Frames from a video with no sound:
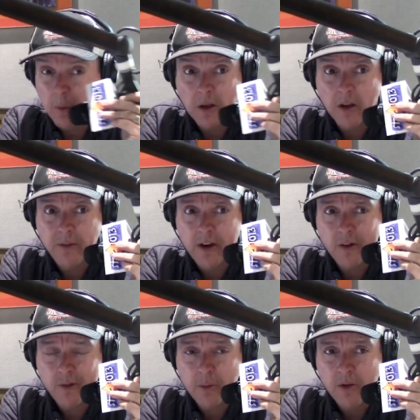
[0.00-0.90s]
would love to
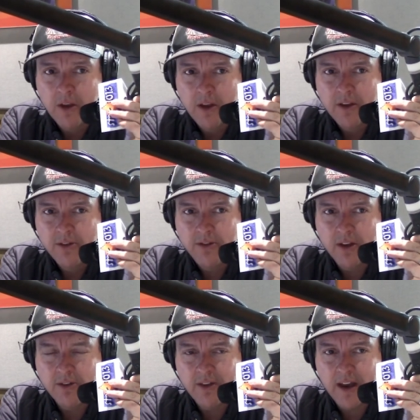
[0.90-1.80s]
hear from you.
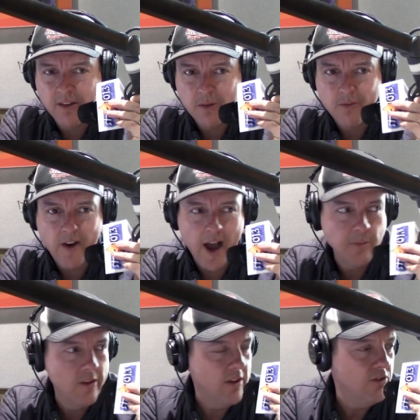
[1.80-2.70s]
Send Sandy some
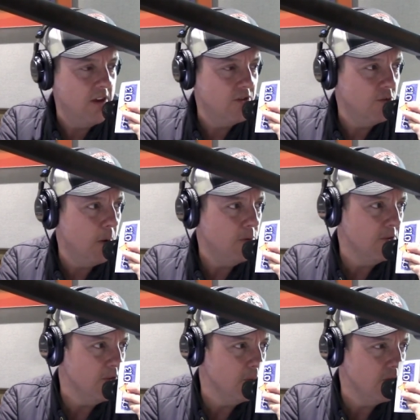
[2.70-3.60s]
vibes. I think Jason's
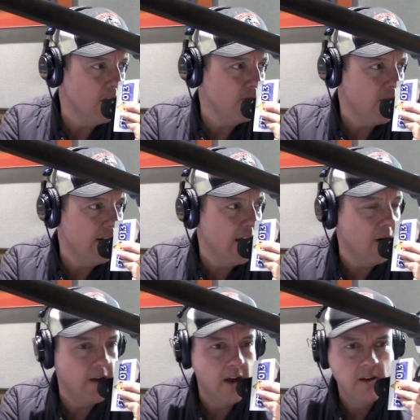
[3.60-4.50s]
posting some stuff right
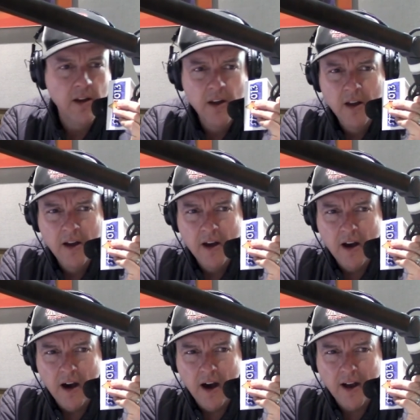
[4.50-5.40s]
now, yeah?
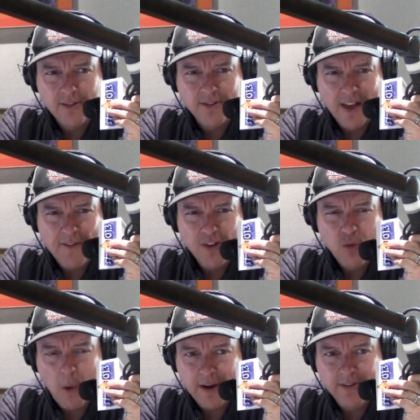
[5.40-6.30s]

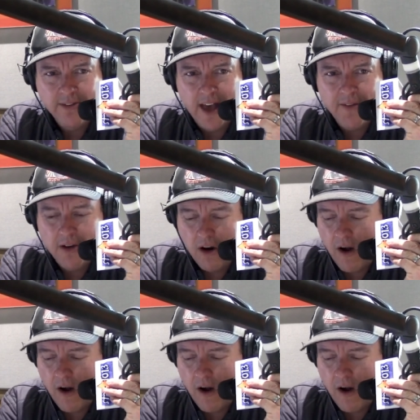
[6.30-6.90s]
7:27. All